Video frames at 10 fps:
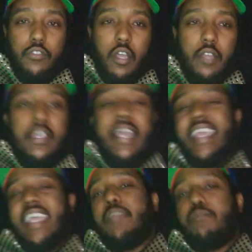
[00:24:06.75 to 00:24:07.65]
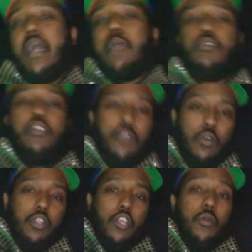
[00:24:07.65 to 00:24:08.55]
stocks in my
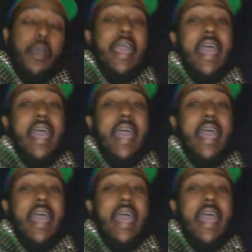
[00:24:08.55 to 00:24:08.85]
portfolio,